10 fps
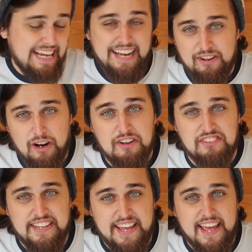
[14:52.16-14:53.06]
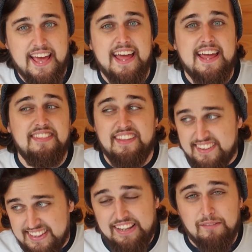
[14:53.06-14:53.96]
I can't see it.
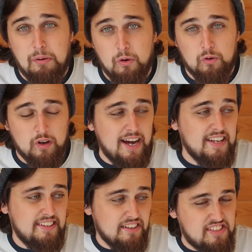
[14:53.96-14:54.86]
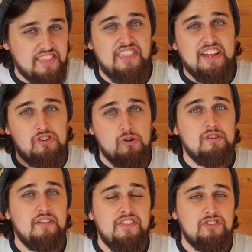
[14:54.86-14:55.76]
Liverpool guys, as I said, they
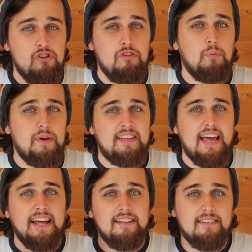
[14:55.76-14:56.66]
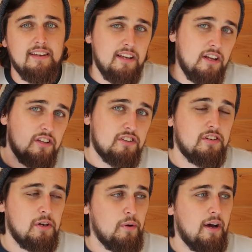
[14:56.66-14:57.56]
drew at the weekend
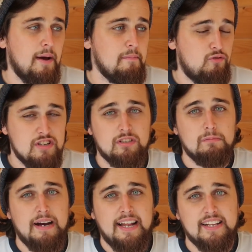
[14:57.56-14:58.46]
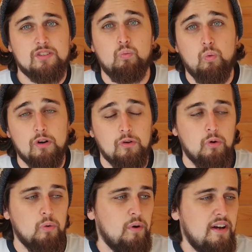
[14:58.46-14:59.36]
to Crystal Palace
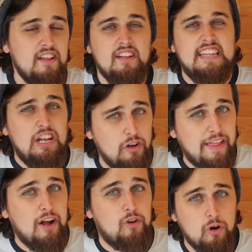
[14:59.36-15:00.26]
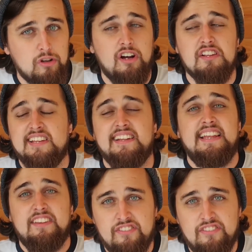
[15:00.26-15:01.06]
1-1. Didn't look that good, honestly.